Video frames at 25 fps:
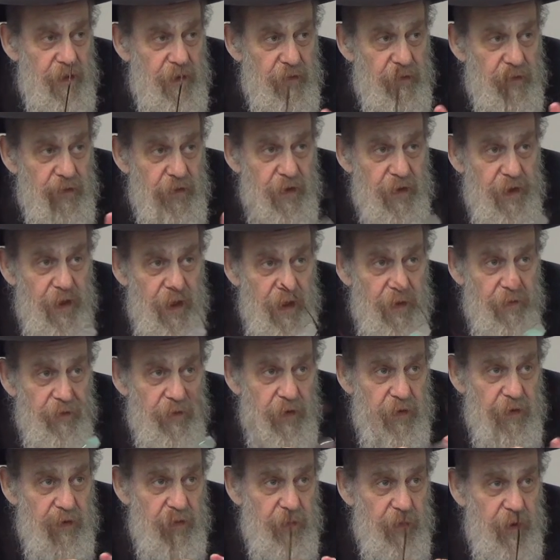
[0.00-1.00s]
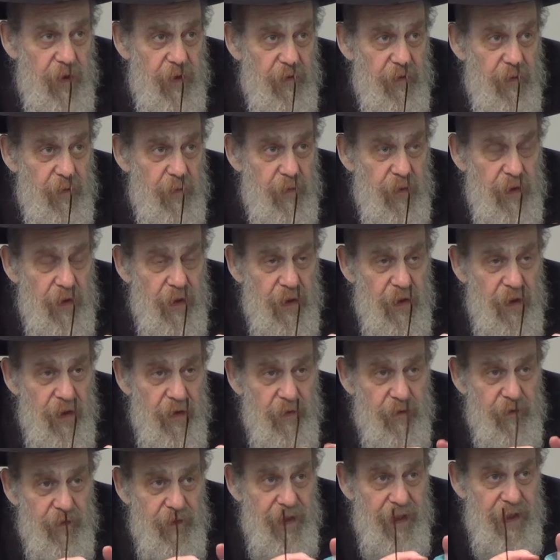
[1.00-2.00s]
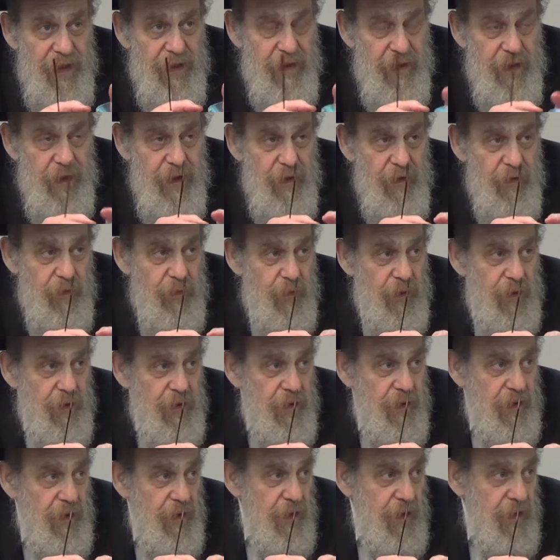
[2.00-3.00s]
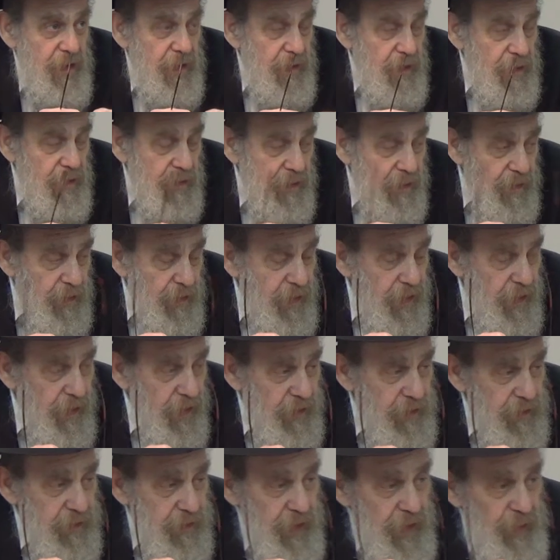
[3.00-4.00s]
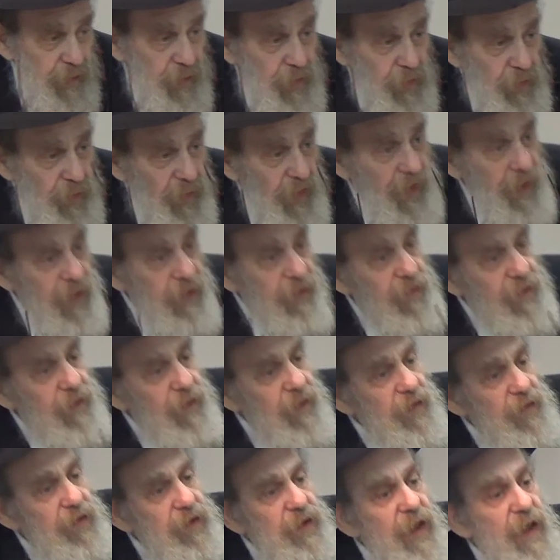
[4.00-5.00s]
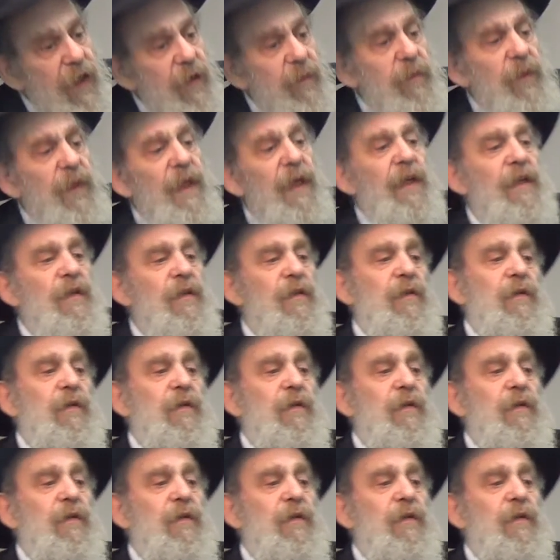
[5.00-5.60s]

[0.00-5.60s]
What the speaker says: for an obvious reason, because that is what the Alter Rebbe writes in the Sharblat,